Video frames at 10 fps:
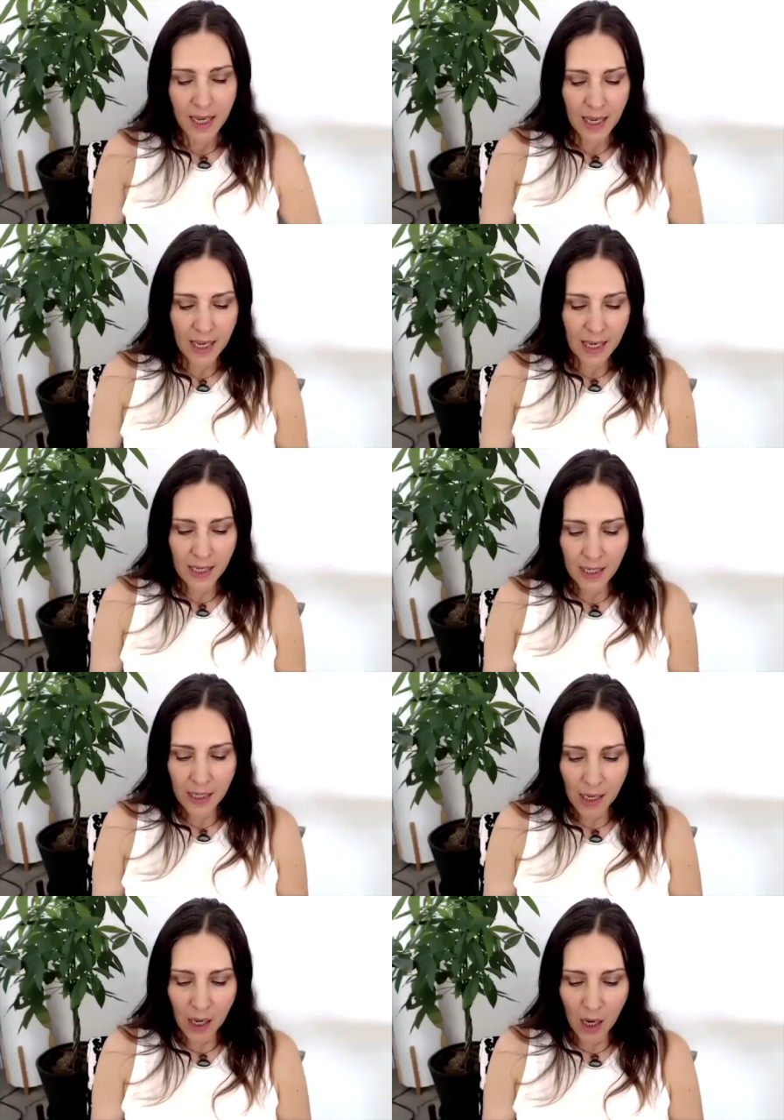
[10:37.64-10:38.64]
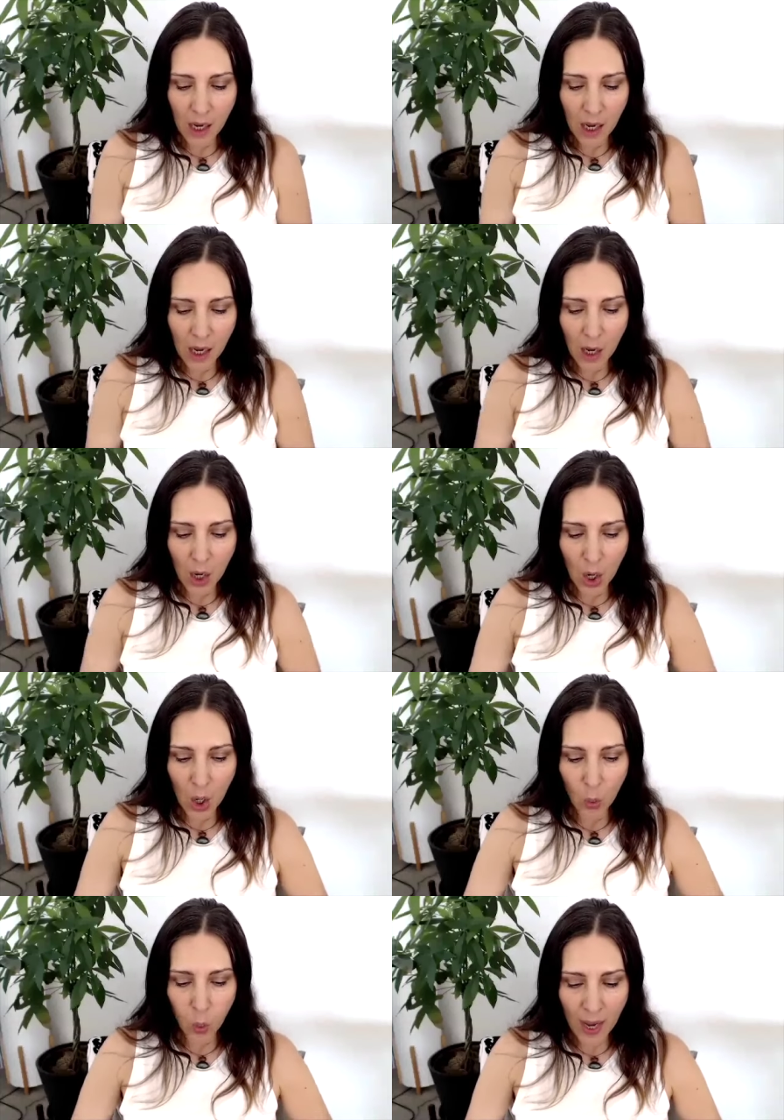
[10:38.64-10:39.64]
in a
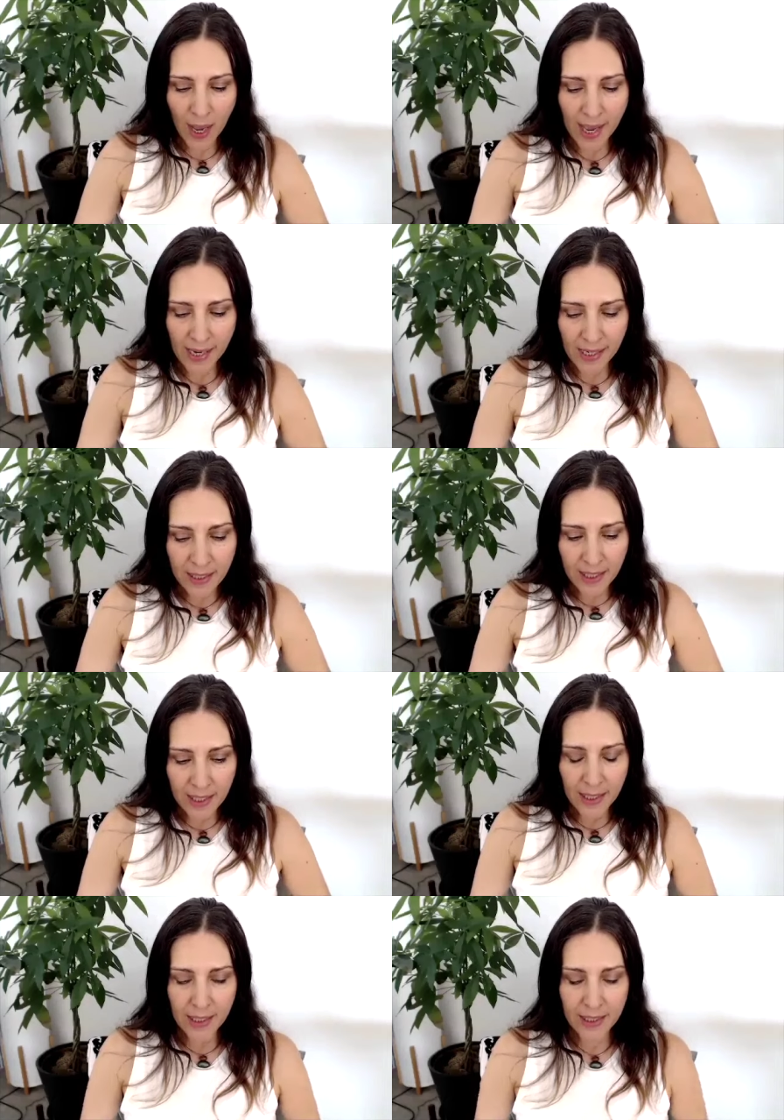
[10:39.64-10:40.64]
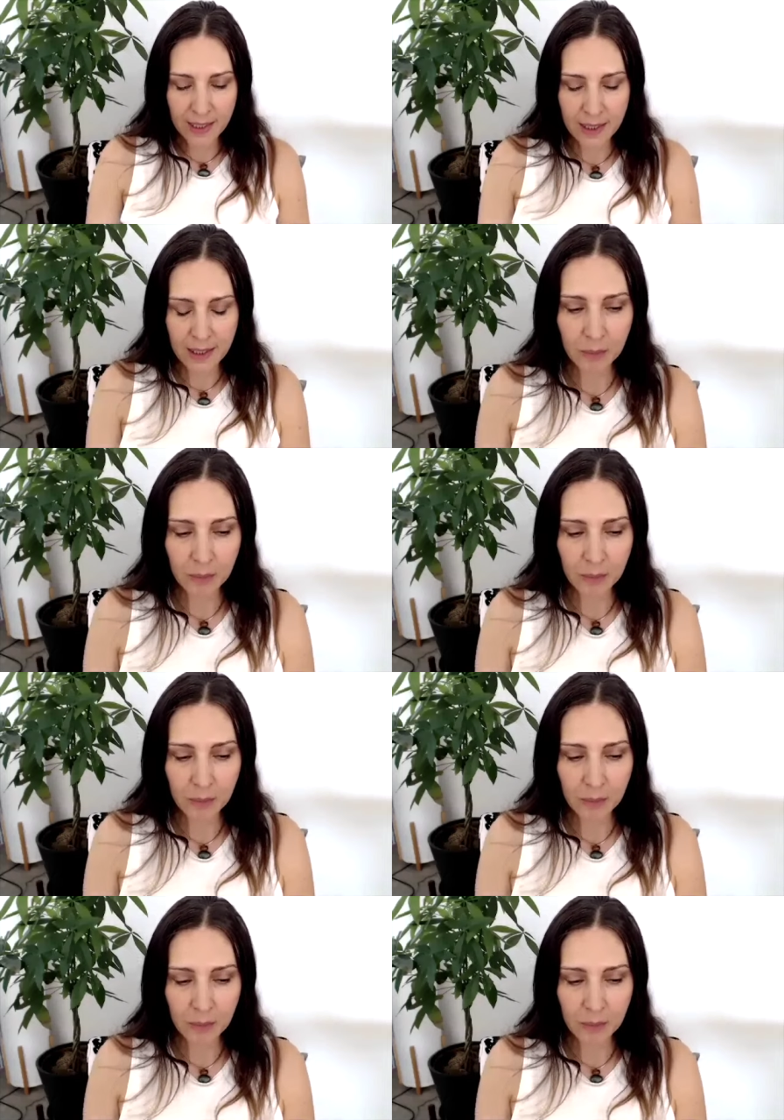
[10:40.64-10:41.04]
way that is